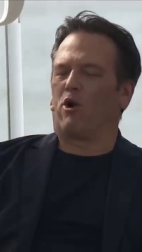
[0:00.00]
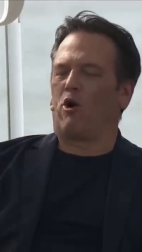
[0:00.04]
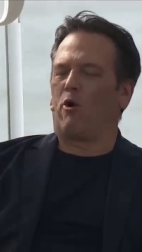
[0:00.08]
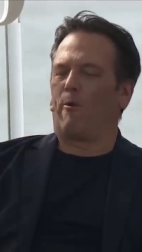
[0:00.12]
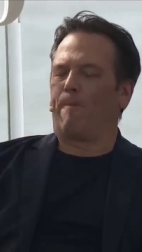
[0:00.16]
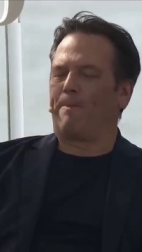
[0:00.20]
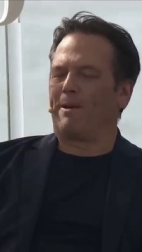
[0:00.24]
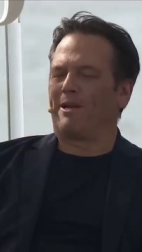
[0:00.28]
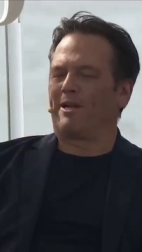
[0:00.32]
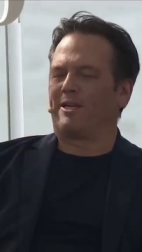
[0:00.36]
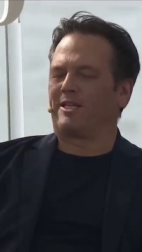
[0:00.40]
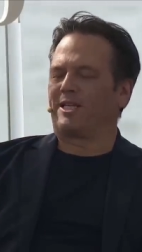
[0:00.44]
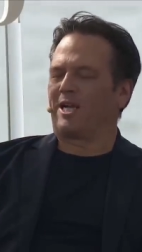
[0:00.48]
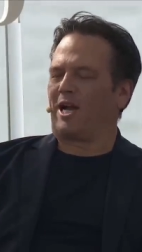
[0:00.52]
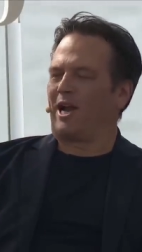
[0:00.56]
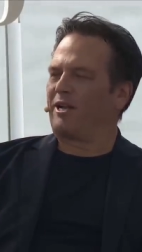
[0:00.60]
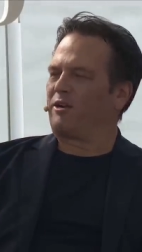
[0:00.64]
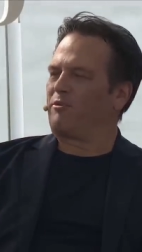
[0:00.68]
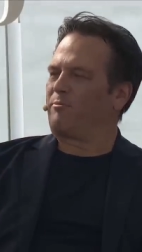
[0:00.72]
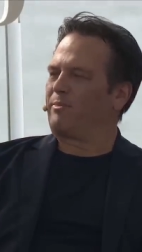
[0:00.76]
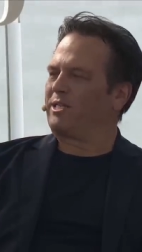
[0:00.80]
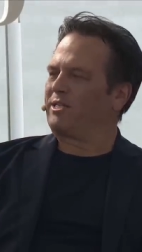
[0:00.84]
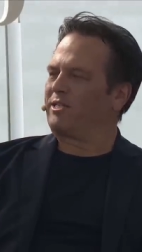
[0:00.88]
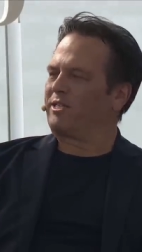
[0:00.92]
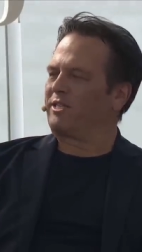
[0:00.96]
open
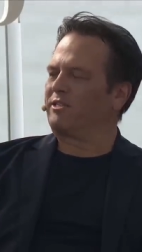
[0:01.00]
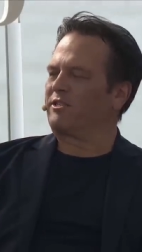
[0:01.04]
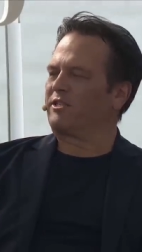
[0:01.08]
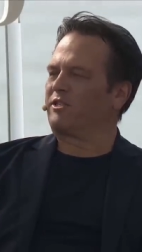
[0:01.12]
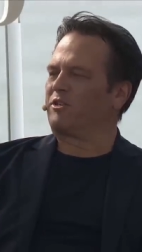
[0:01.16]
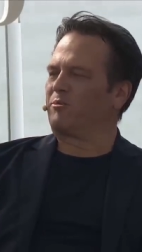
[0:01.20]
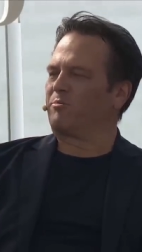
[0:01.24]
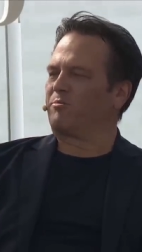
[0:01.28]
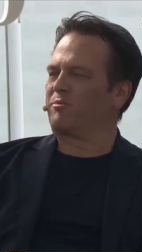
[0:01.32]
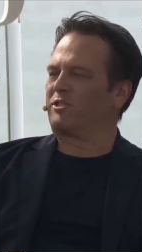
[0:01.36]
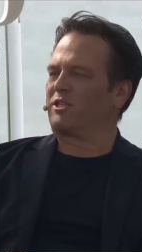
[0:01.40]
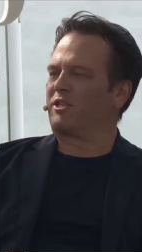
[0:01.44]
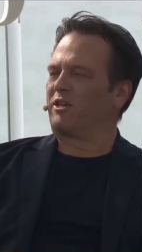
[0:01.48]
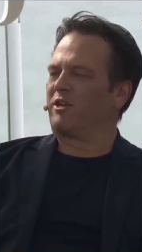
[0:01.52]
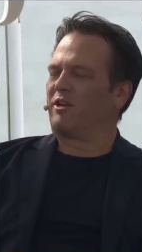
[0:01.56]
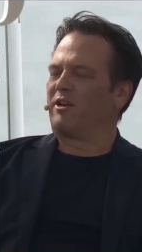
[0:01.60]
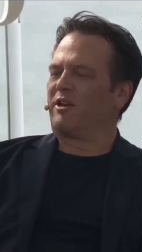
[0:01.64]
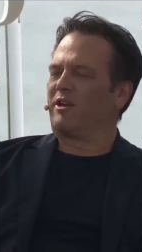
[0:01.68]
entitlement systems